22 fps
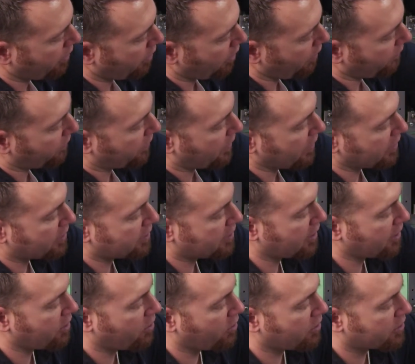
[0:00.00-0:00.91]
If this
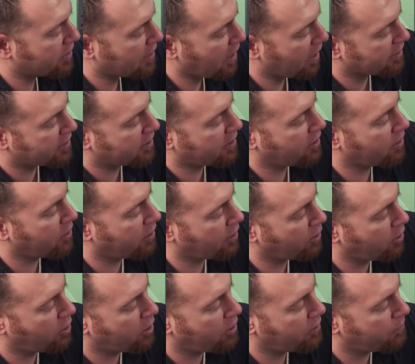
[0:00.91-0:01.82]
seal is not
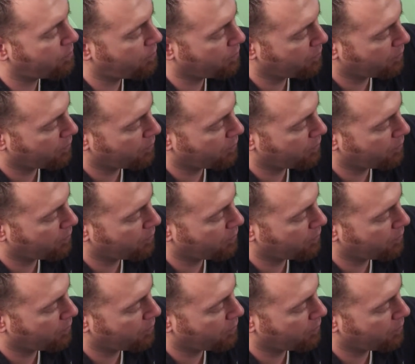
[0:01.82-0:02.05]
sealing good,